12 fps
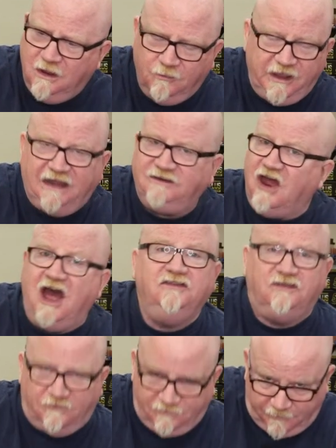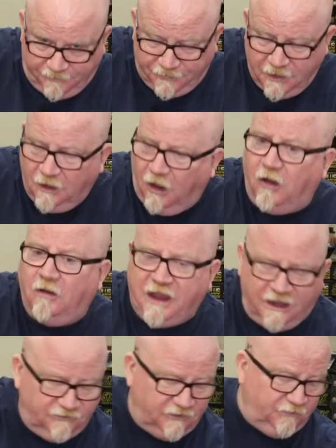We got tons of them, all
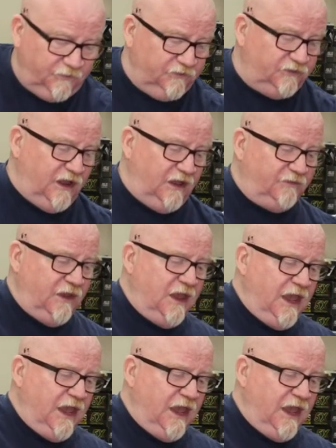kinds of different stuff.